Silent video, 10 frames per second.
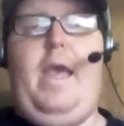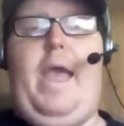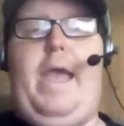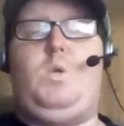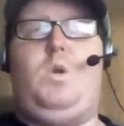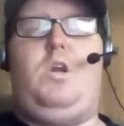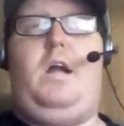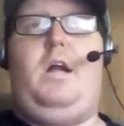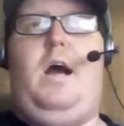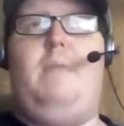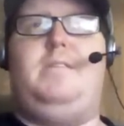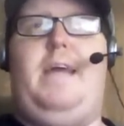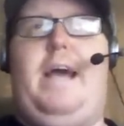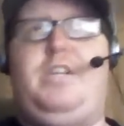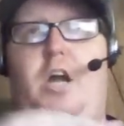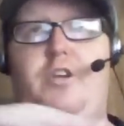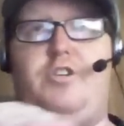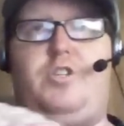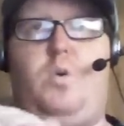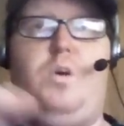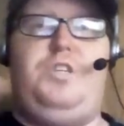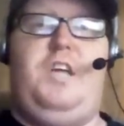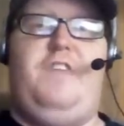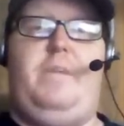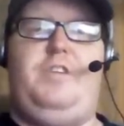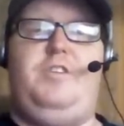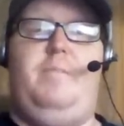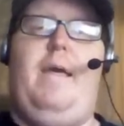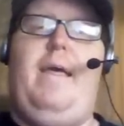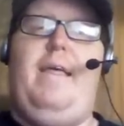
And twitter.com/_Jeff Meacham.